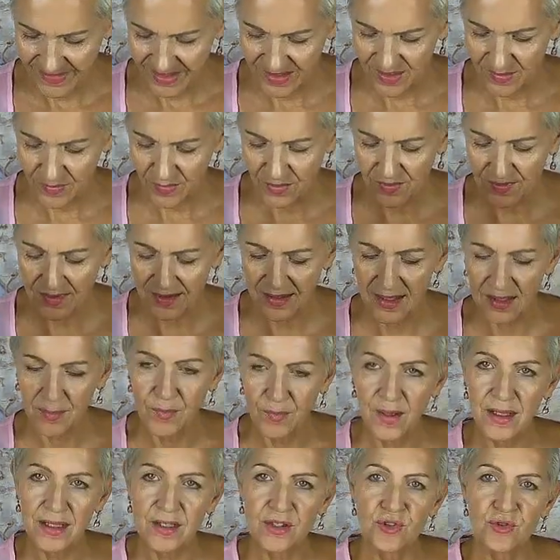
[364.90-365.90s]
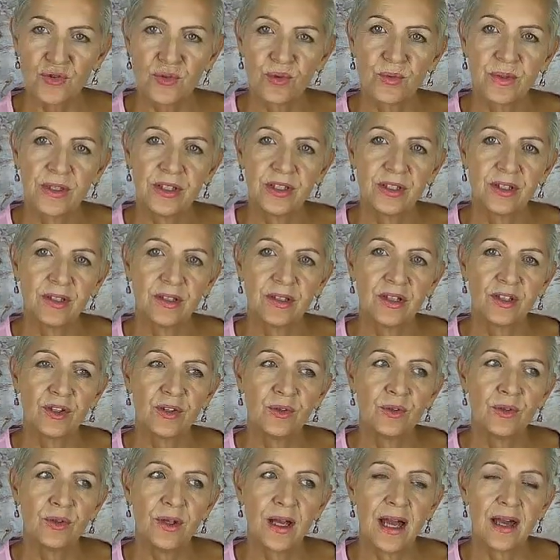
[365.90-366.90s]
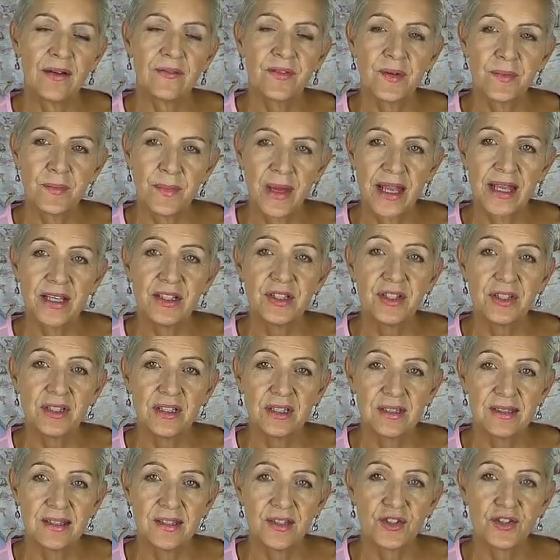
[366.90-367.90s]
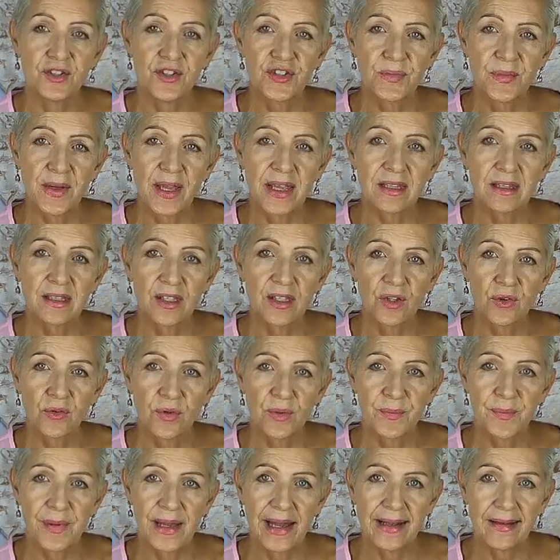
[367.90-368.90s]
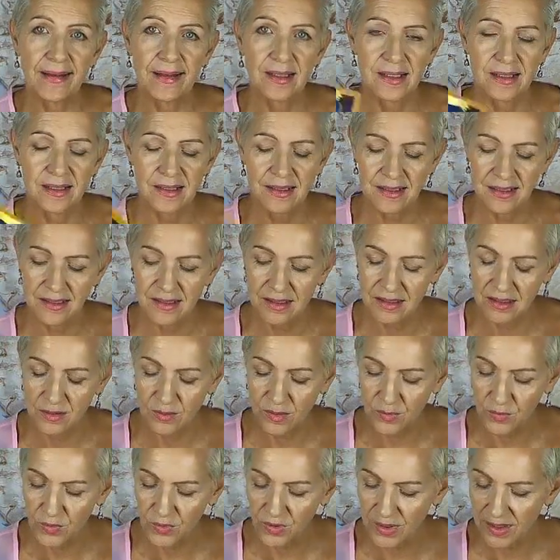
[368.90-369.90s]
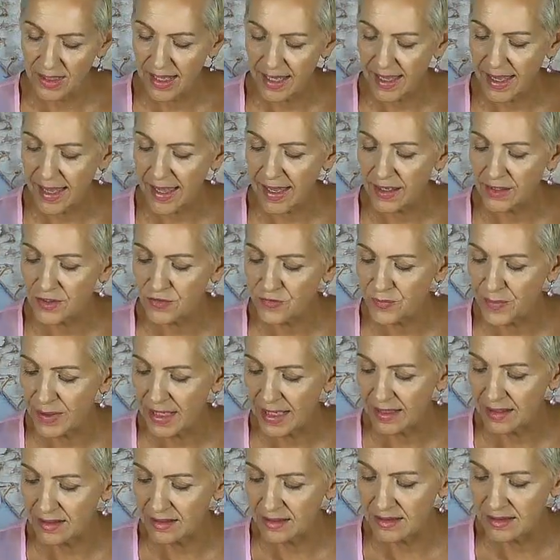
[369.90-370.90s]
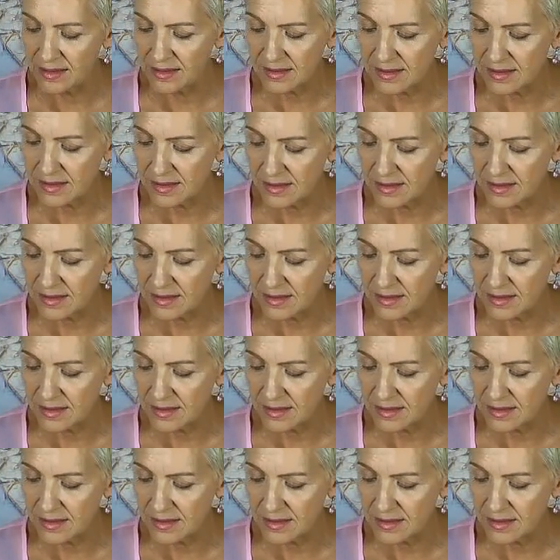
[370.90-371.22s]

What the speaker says: Spirit saying, make sure when you have a major decision to make that you're in balance. Because when we're out of balance,